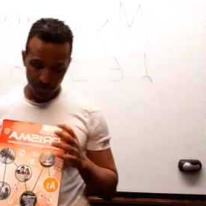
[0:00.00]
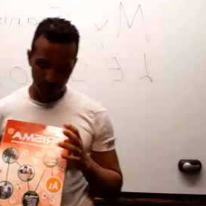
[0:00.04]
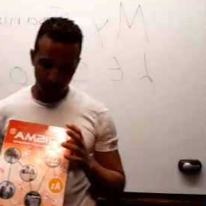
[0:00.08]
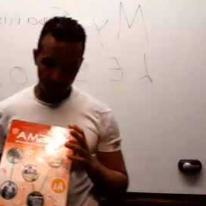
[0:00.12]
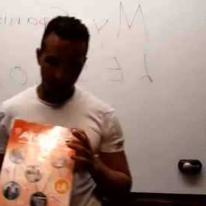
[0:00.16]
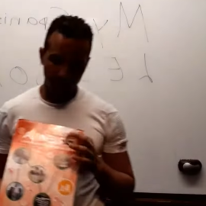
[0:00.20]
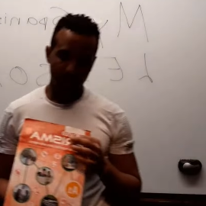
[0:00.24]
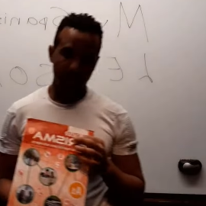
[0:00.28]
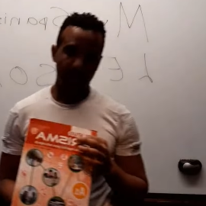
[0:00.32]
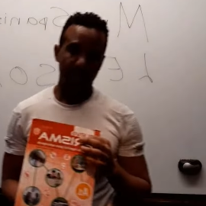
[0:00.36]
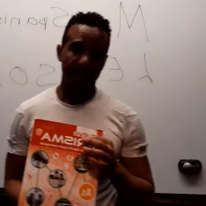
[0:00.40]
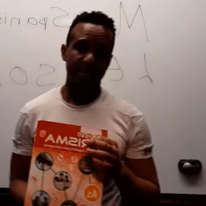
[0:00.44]

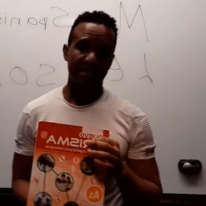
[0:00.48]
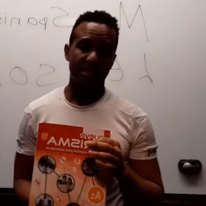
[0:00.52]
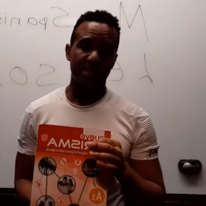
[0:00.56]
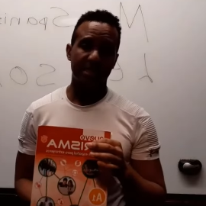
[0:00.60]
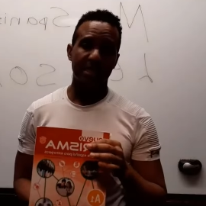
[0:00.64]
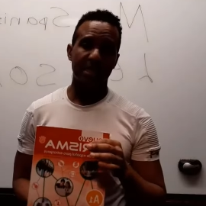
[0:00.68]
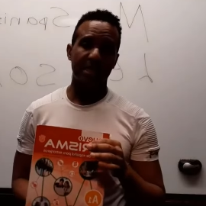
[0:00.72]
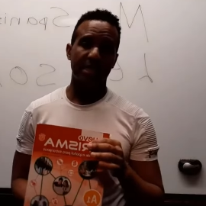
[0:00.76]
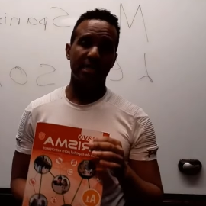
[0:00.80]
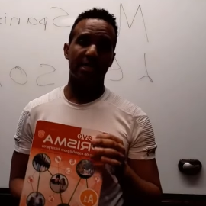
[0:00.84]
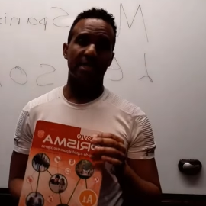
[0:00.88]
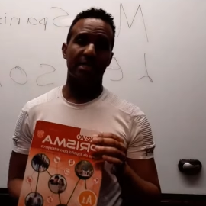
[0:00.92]
we will
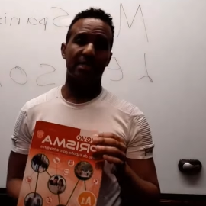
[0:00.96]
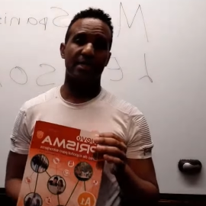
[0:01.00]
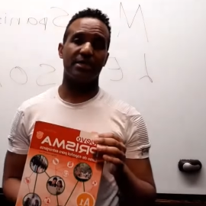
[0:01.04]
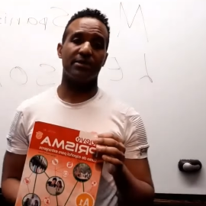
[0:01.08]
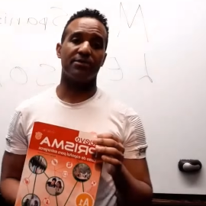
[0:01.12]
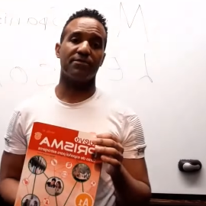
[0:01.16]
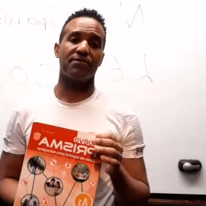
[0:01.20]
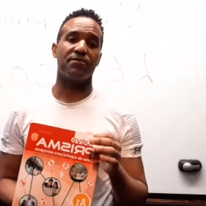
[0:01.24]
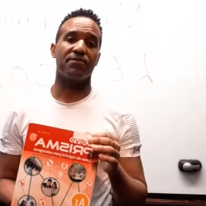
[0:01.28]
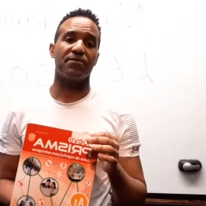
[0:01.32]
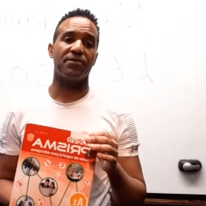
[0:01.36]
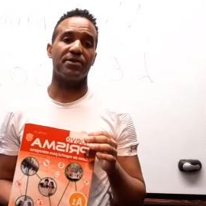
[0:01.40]
see
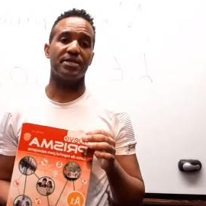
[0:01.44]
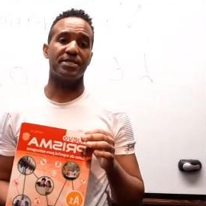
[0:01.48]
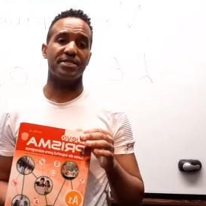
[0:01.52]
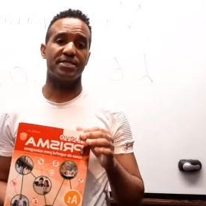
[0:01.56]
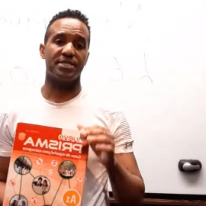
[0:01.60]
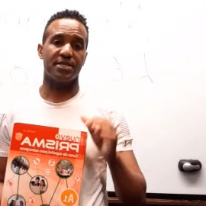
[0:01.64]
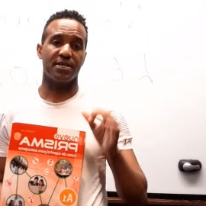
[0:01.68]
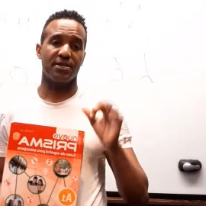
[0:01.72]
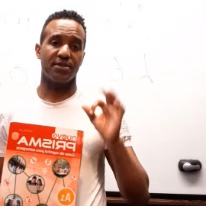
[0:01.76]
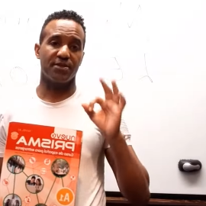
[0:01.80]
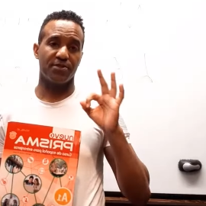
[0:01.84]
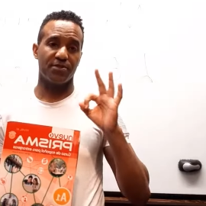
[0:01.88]
the
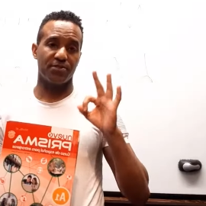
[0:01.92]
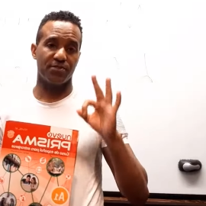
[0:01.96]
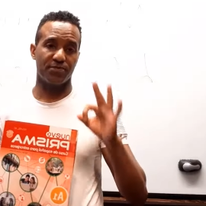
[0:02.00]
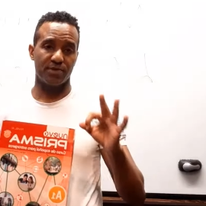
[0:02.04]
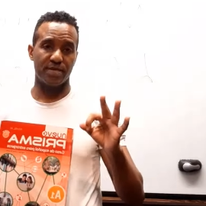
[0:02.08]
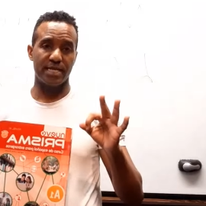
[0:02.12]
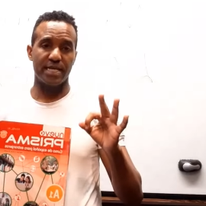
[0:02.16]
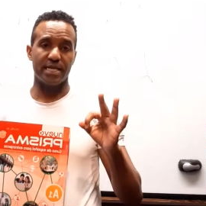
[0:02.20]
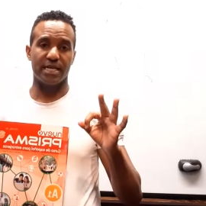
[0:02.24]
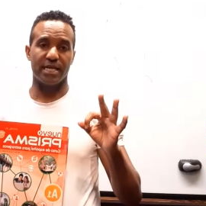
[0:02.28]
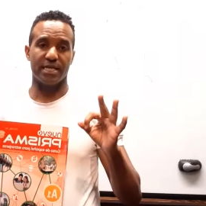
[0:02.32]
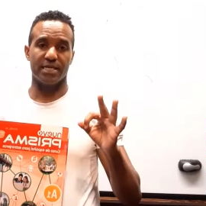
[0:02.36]
first
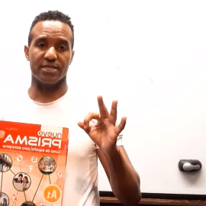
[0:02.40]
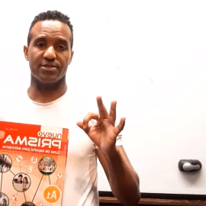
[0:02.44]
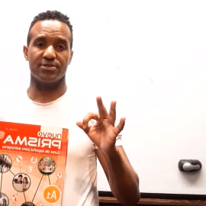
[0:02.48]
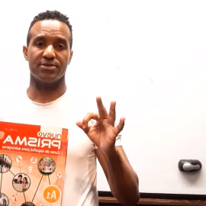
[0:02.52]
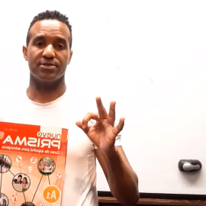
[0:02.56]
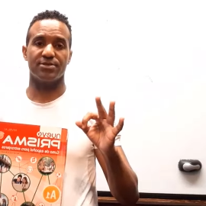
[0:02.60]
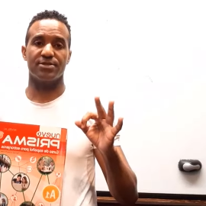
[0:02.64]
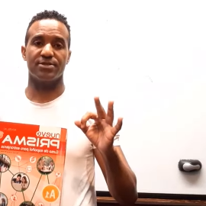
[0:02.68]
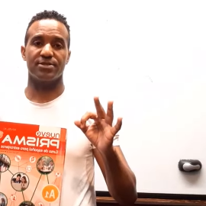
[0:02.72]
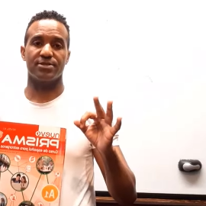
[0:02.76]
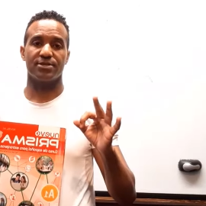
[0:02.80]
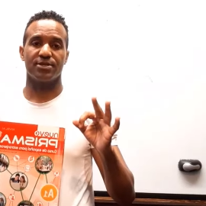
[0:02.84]
3
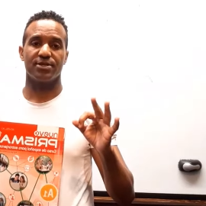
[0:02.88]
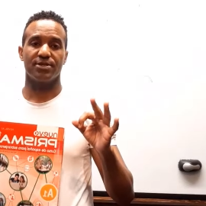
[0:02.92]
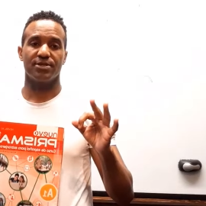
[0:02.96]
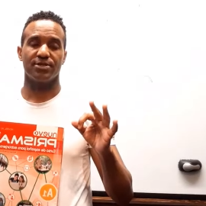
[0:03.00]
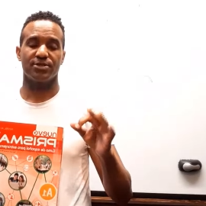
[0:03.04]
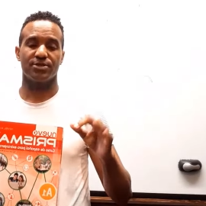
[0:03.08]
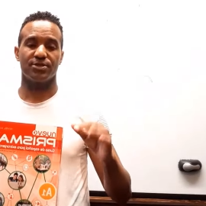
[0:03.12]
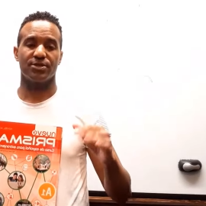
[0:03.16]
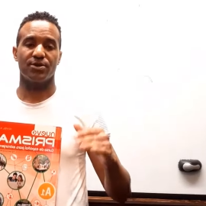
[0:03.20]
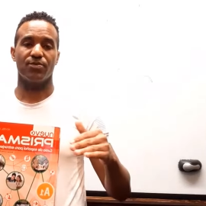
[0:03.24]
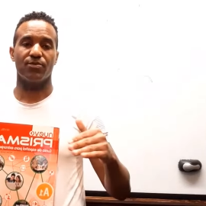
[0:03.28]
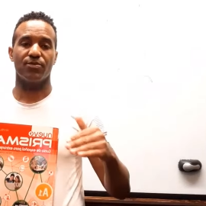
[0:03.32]
lessons.
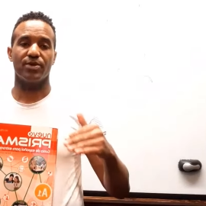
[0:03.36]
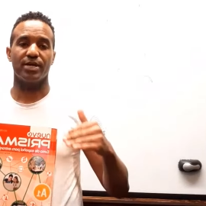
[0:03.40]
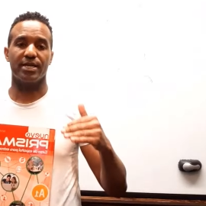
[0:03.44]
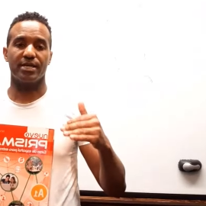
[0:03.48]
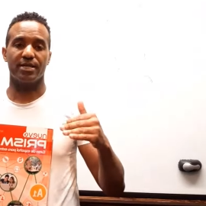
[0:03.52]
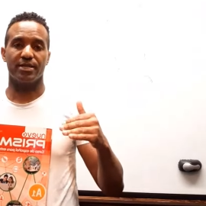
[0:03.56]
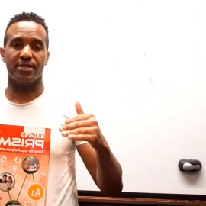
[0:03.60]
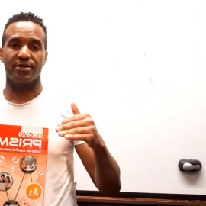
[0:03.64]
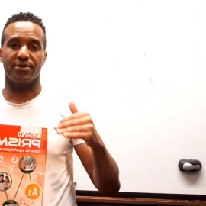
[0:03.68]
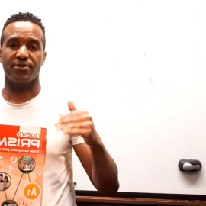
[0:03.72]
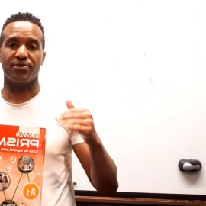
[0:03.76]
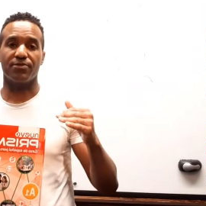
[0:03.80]

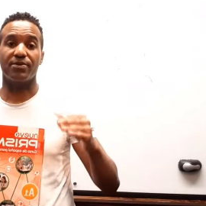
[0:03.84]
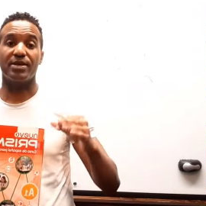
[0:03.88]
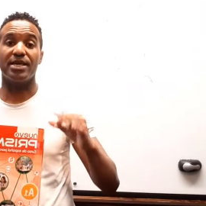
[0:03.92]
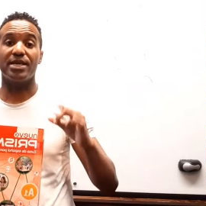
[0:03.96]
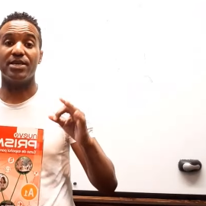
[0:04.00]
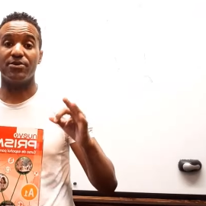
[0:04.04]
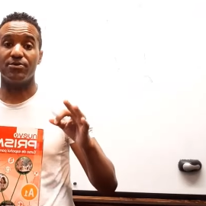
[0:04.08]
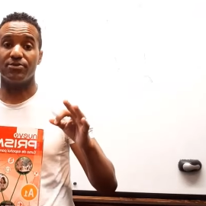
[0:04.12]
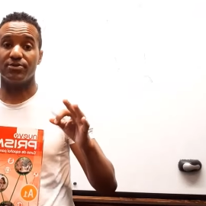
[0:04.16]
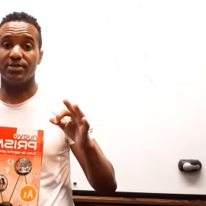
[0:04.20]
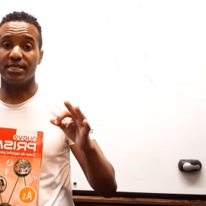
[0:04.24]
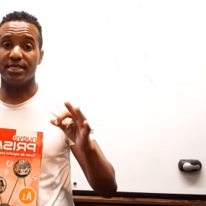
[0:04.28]
So 3
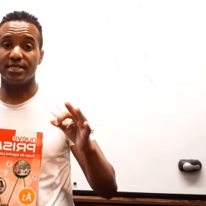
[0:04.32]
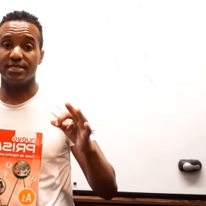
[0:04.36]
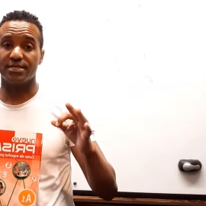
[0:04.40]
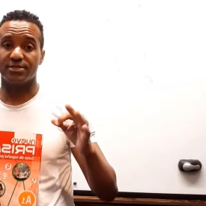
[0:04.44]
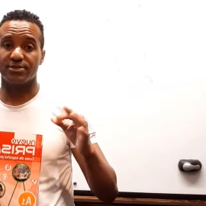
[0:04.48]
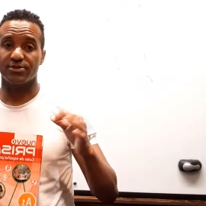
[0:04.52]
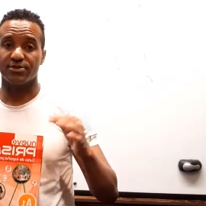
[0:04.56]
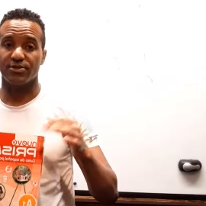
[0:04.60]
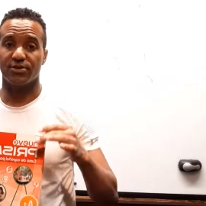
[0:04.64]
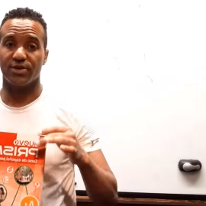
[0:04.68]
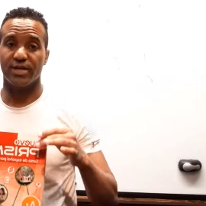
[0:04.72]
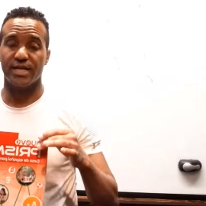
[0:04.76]
units,
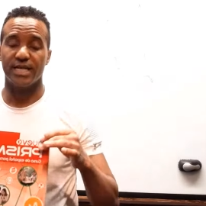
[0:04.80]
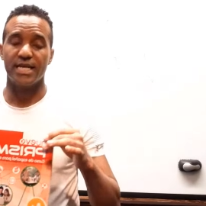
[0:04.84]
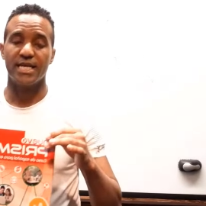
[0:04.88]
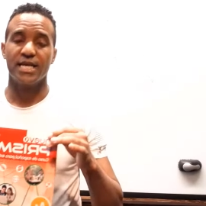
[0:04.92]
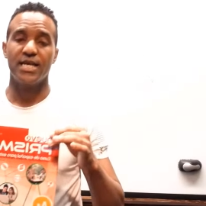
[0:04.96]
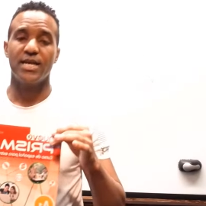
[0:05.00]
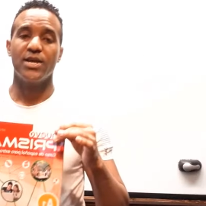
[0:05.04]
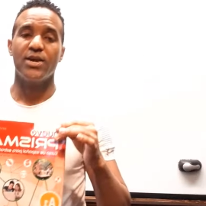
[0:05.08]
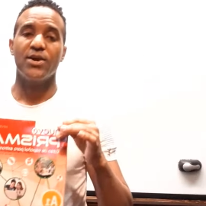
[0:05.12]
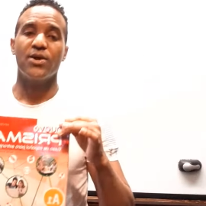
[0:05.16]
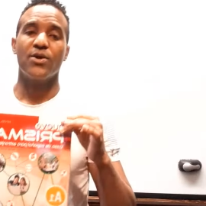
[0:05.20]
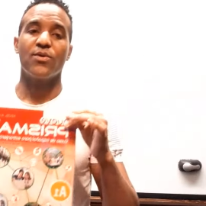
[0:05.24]
sorry.
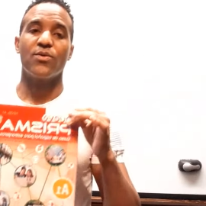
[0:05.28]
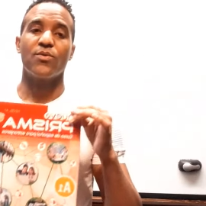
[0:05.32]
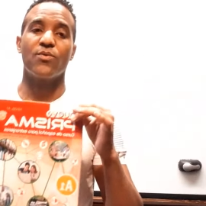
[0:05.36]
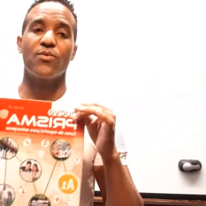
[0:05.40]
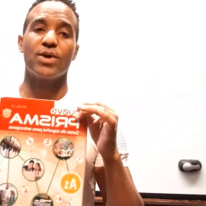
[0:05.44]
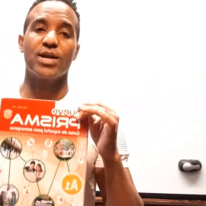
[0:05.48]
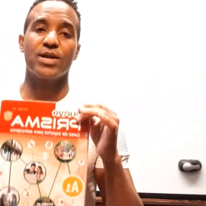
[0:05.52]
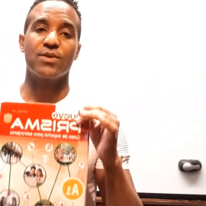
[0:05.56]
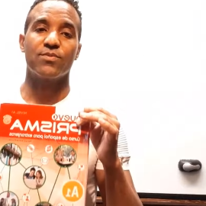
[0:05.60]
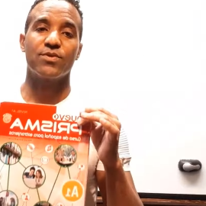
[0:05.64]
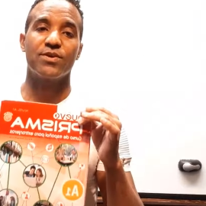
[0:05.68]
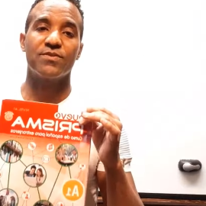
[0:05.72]

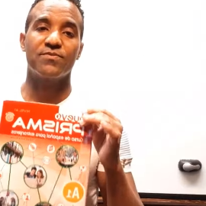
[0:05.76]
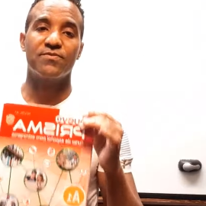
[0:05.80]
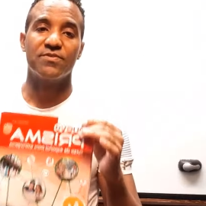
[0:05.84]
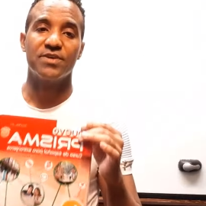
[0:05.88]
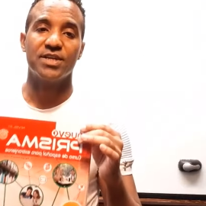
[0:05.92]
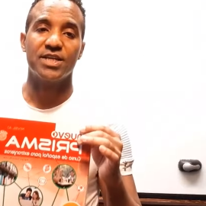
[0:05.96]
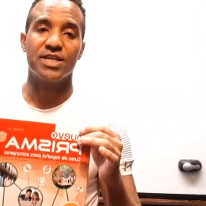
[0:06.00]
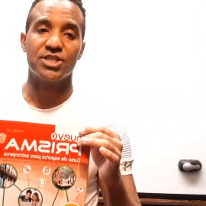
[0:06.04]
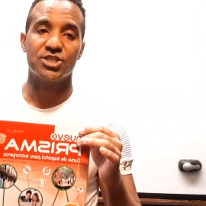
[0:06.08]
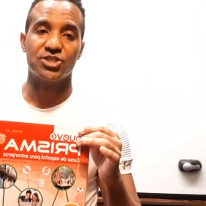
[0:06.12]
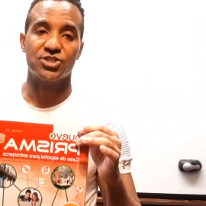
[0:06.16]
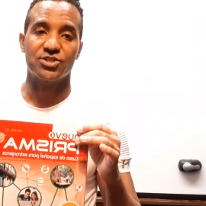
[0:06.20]
When we
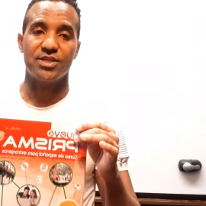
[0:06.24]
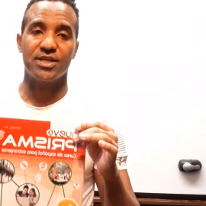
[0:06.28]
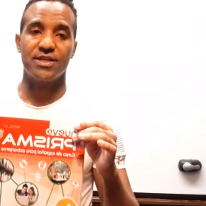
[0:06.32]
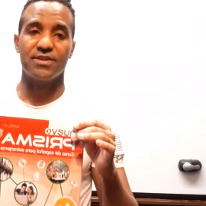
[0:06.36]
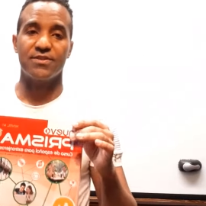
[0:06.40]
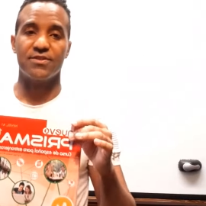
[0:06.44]
finish